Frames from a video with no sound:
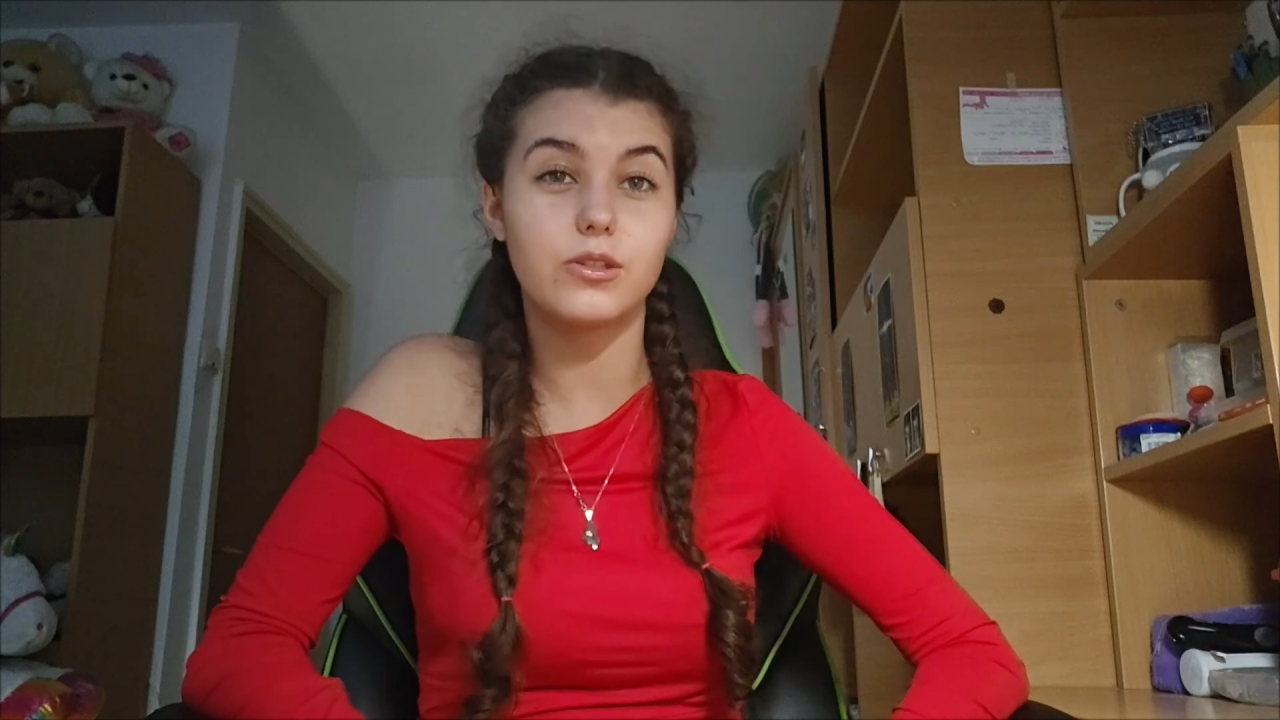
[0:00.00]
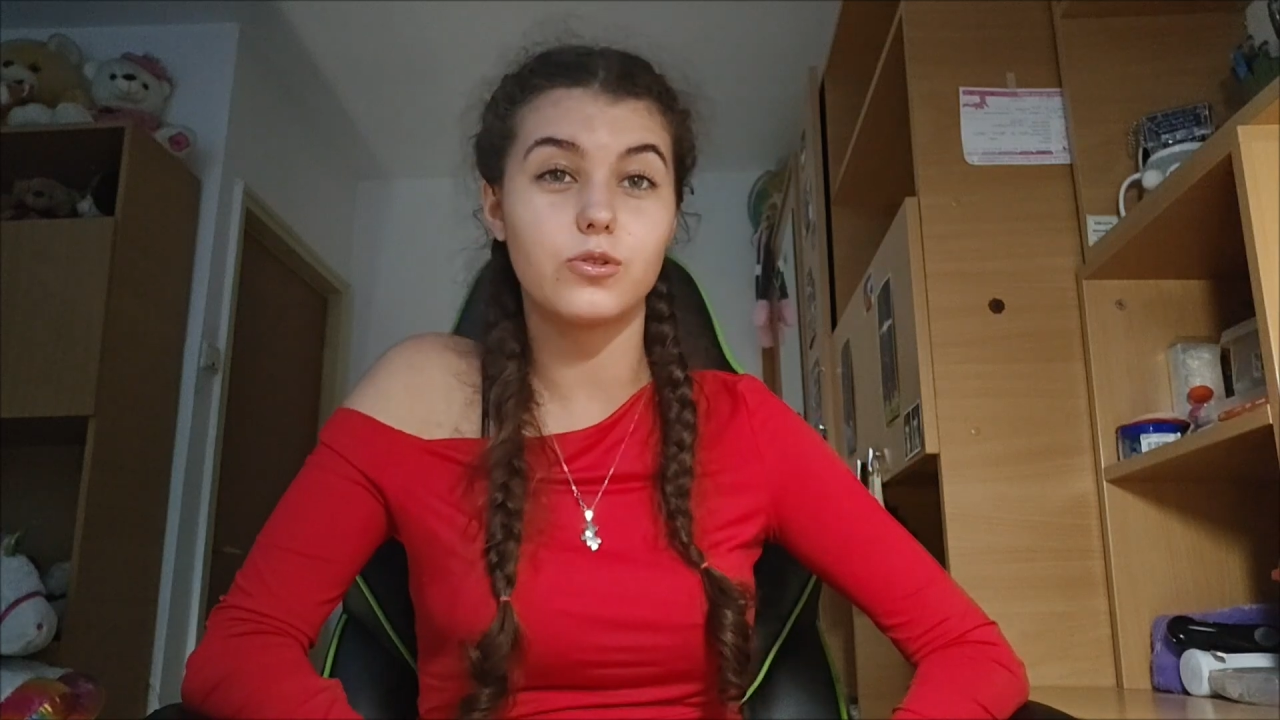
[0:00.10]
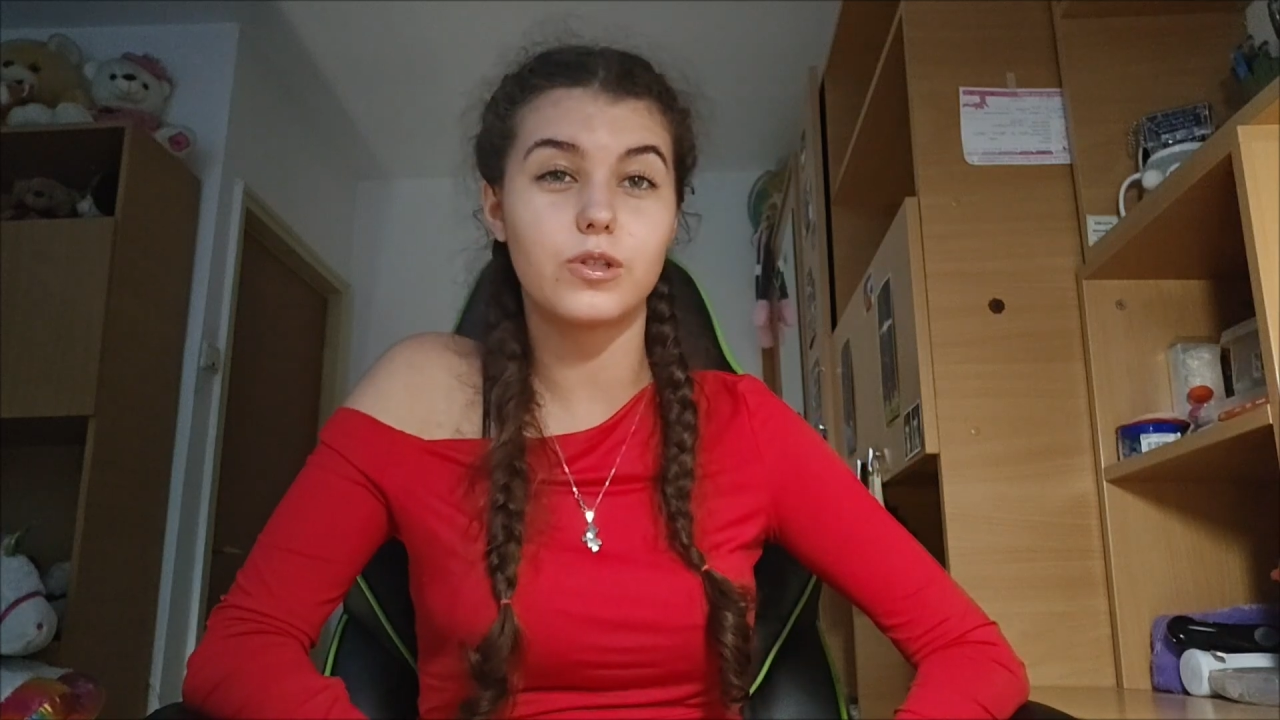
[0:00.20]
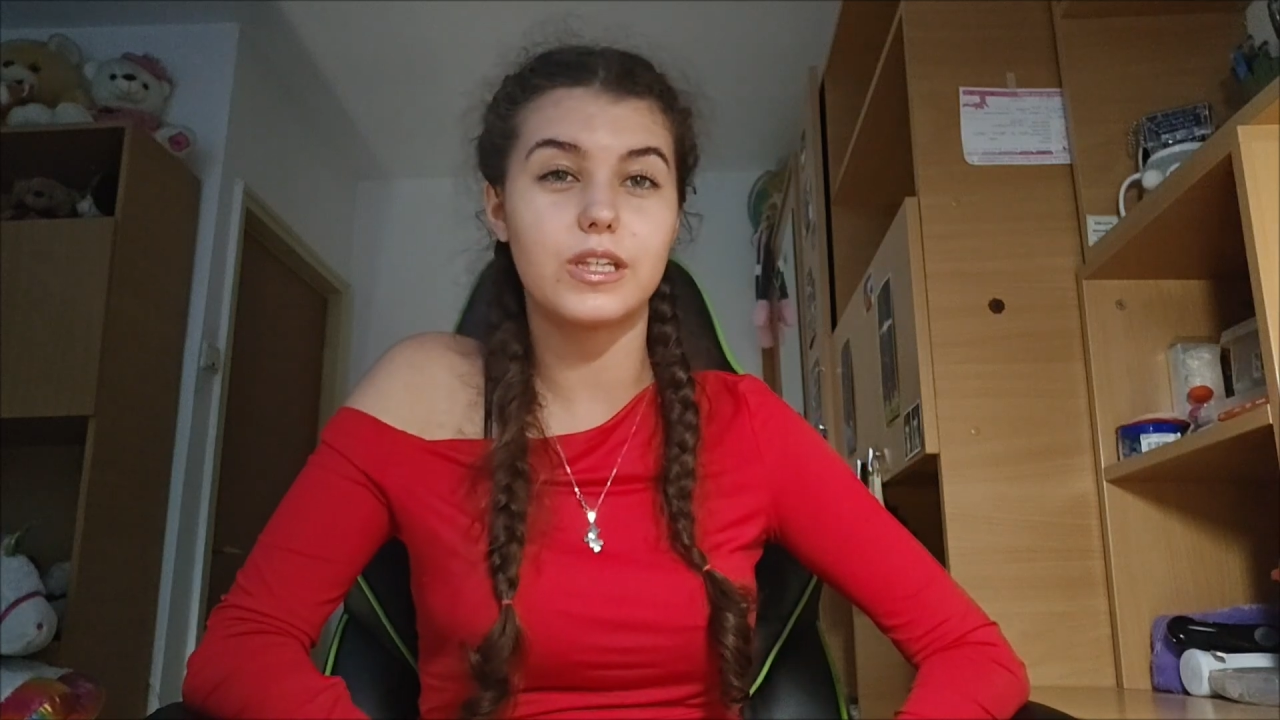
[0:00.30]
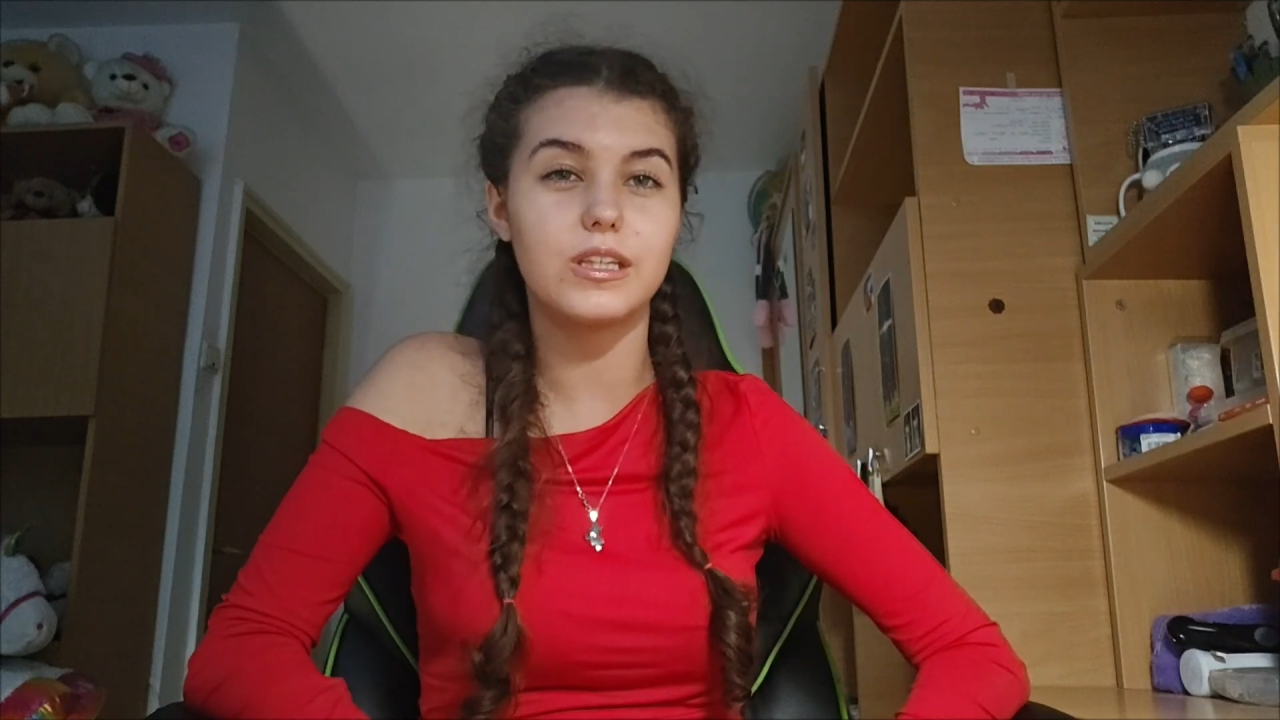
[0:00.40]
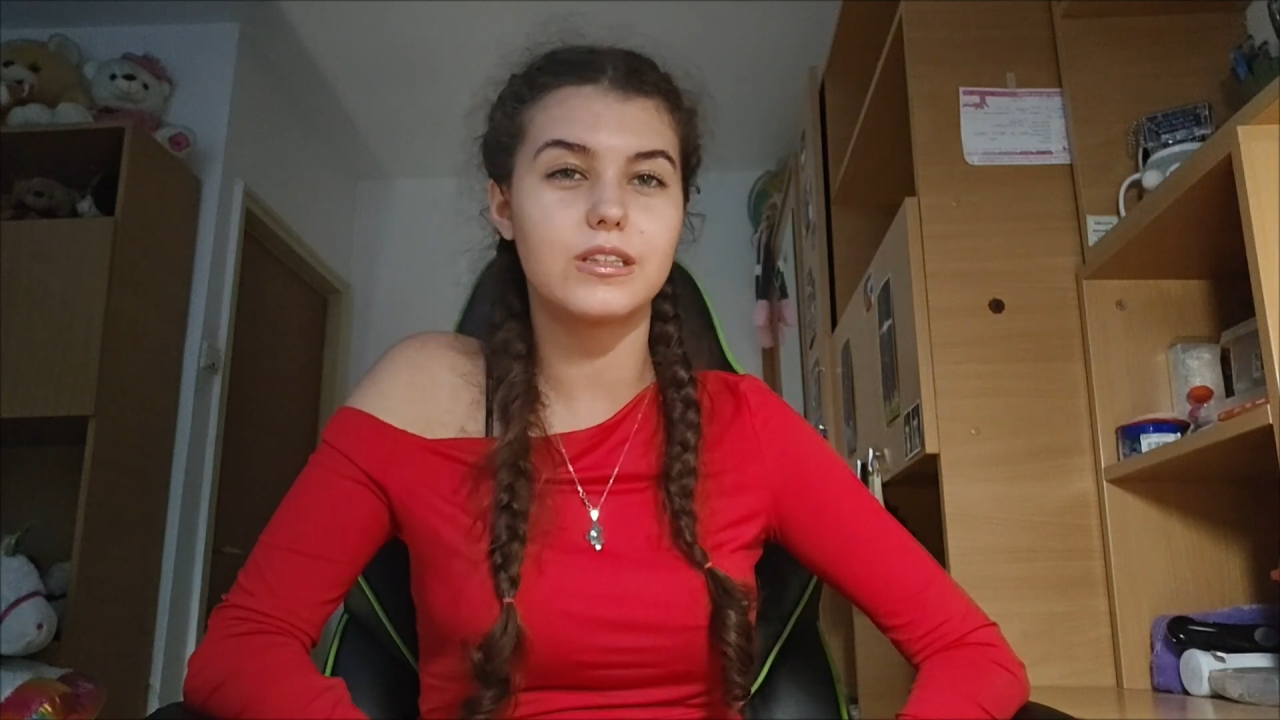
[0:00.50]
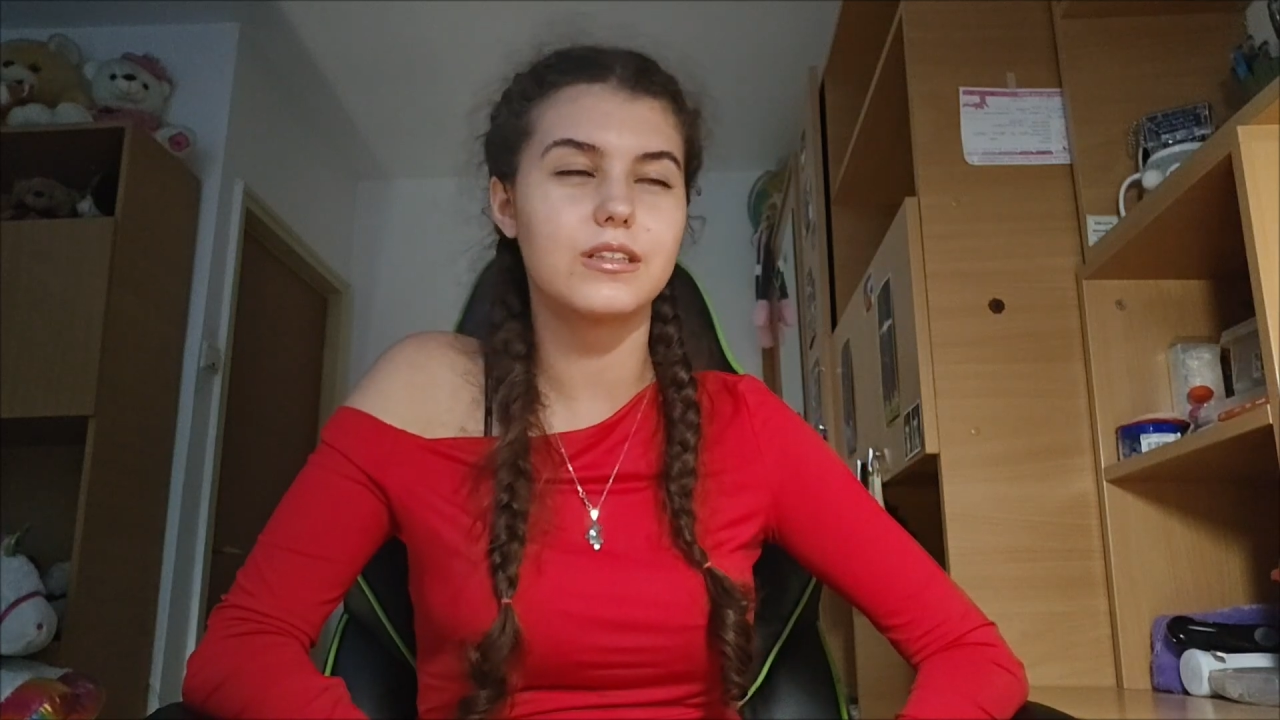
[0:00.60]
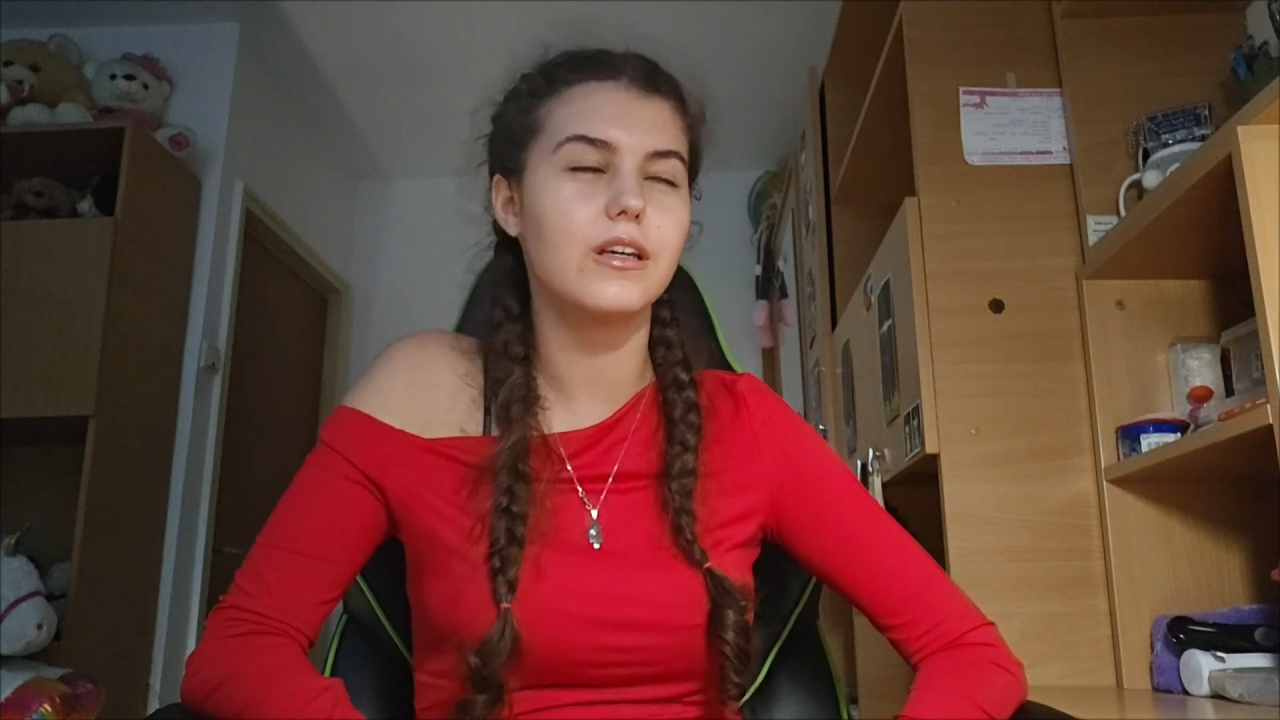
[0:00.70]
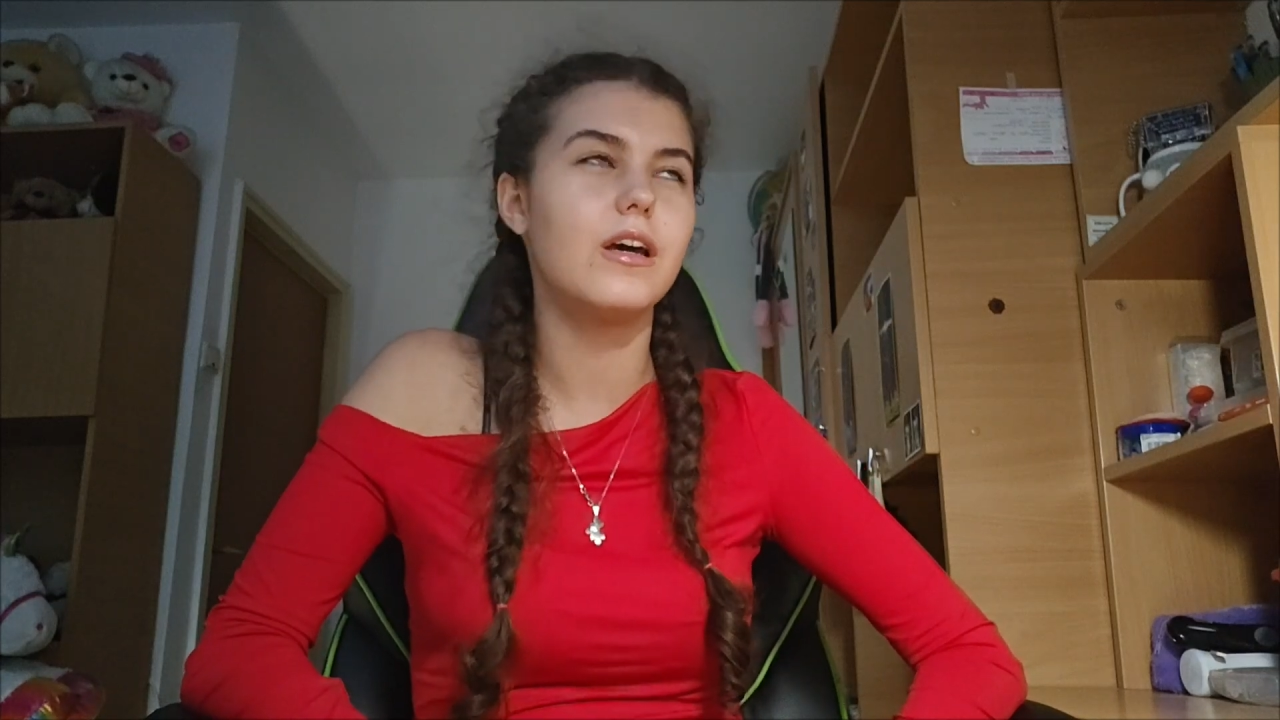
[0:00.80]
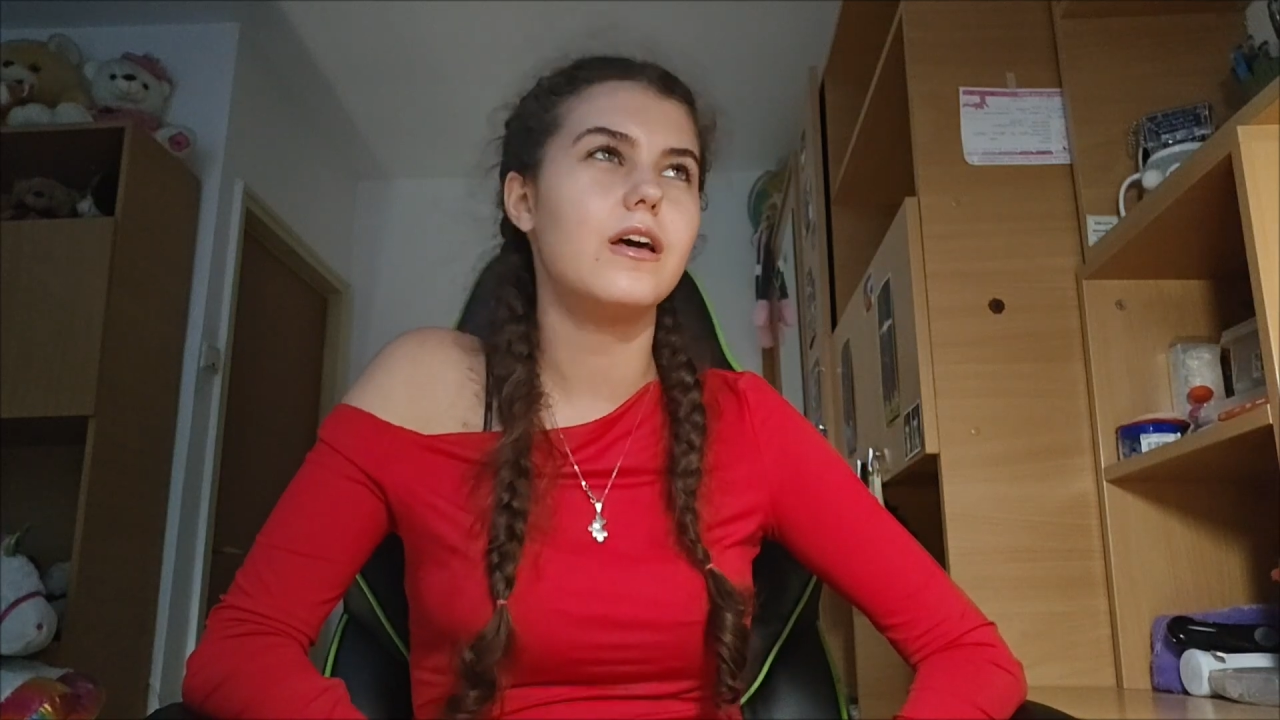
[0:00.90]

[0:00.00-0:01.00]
took it.